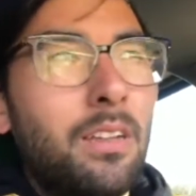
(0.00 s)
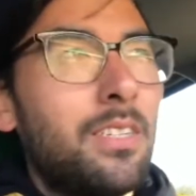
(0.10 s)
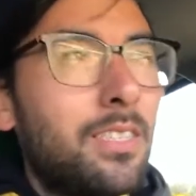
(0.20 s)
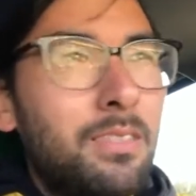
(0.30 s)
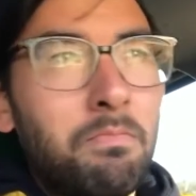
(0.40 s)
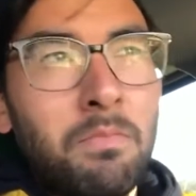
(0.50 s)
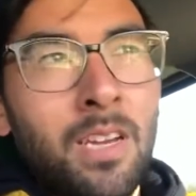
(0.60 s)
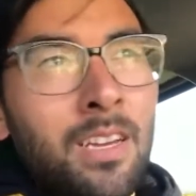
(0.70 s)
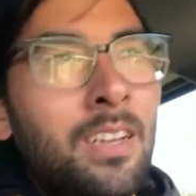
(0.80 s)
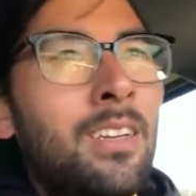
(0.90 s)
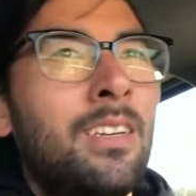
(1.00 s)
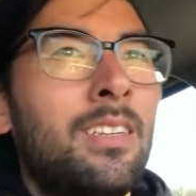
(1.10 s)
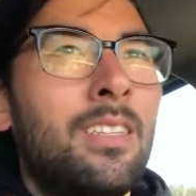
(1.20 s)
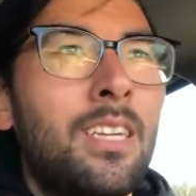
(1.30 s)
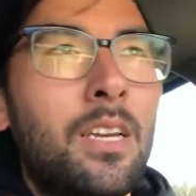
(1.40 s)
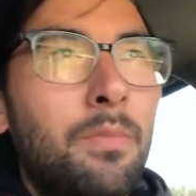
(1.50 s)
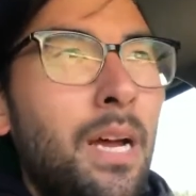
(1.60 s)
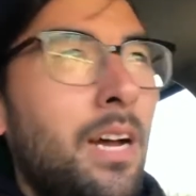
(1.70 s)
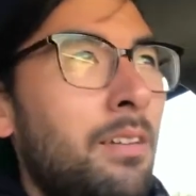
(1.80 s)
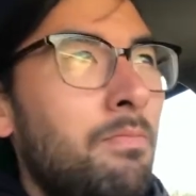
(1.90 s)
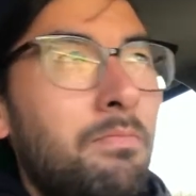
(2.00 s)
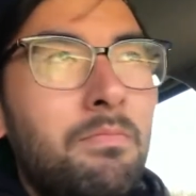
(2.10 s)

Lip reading: Just think about,